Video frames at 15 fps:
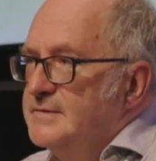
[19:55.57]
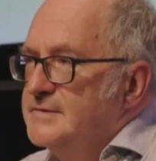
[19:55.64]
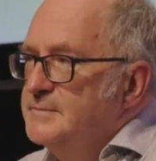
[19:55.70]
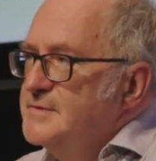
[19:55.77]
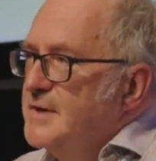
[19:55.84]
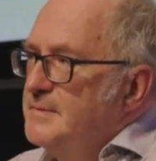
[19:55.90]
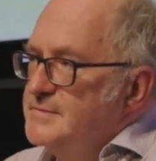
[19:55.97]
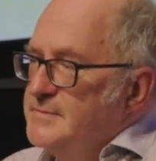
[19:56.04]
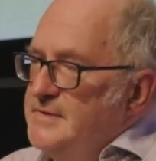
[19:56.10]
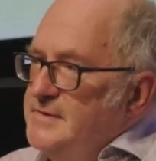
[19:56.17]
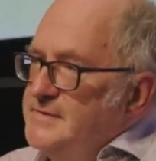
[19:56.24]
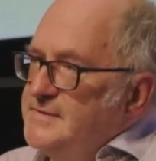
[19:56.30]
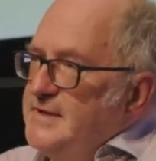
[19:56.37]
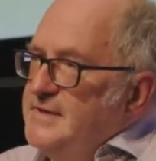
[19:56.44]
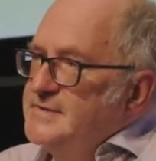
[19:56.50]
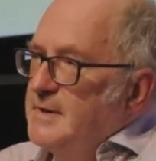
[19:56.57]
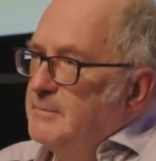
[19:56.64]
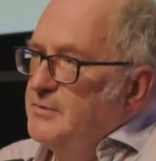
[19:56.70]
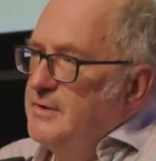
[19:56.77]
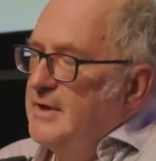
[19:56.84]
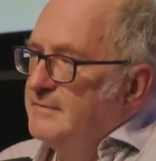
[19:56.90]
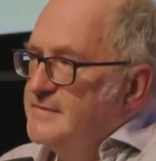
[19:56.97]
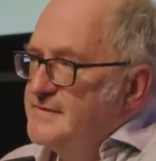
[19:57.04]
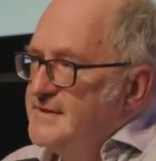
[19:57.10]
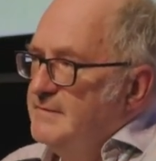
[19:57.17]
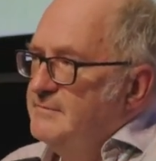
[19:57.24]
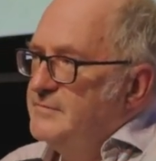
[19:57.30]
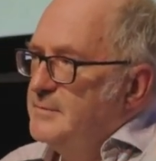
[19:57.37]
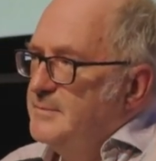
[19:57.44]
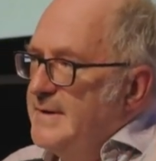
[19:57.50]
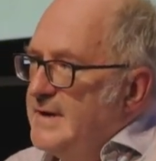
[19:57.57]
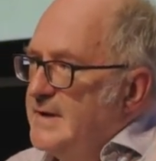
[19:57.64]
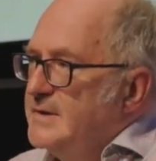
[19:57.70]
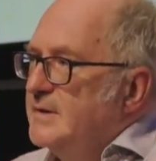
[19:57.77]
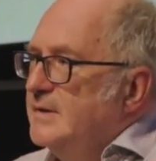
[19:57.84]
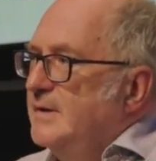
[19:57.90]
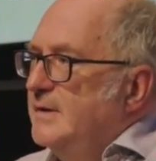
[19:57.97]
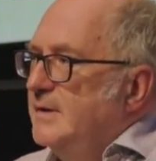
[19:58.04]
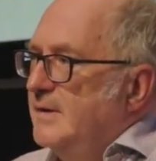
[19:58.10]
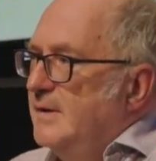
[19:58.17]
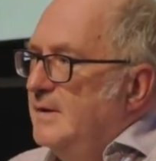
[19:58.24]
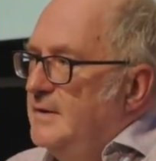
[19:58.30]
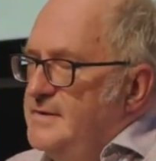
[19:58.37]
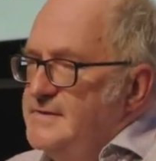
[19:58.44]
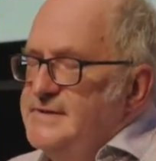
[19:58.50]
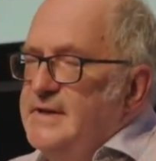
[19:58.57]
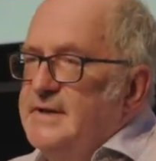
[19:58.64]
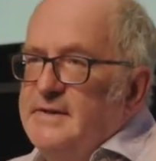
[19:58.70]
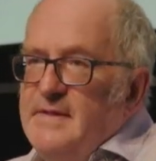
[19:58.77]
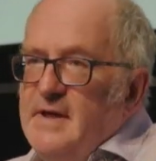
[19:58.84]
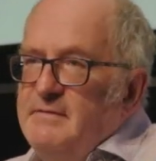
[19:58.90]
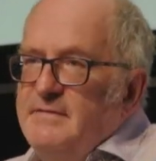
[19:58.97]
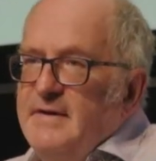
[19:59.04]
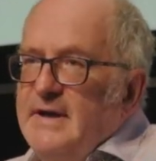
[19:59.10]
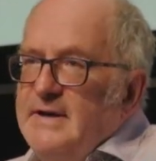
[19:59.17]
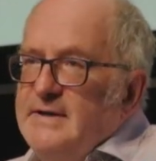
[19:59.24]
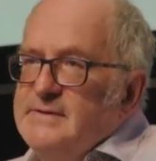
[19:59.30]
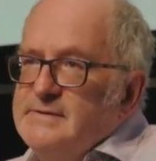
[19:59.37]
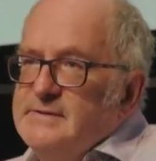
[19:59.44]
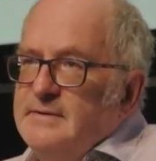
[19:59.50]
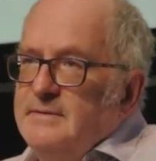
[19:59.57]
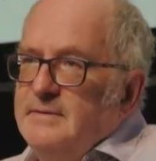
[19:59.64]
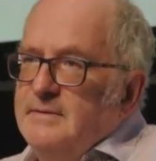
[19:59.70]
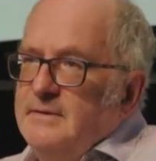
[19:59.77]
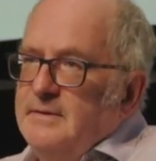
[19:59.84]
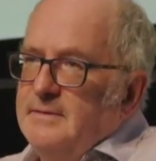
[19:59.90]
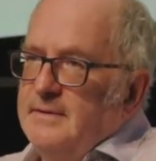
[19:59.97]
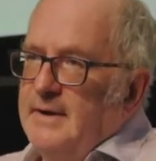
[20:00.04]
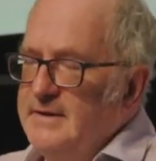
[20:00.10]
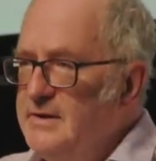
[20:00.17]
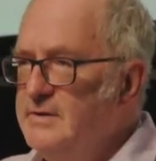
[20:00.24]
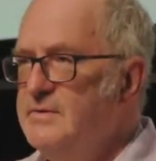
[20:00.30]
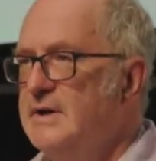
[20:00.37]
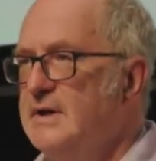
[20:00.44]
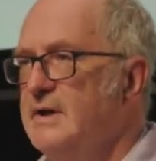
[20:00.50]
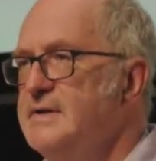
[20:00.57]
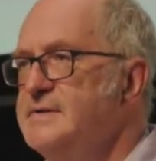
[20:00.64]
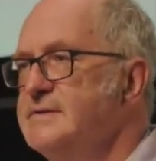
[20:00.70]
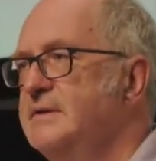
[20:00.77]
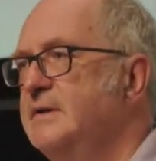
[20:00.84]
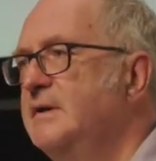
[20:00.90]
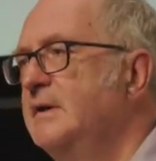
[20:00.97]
Sometimes when you see someone you haven't seen for a bit, you see it in their face. And you realise,